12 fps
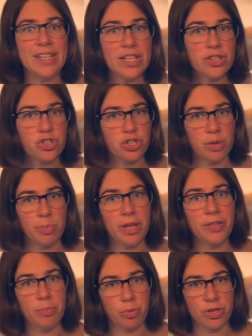each ship
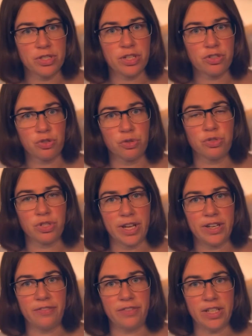in the Princess Cruise
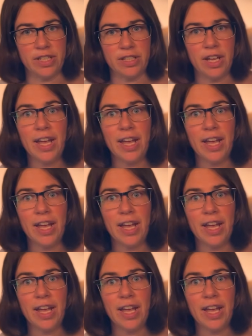Line fleet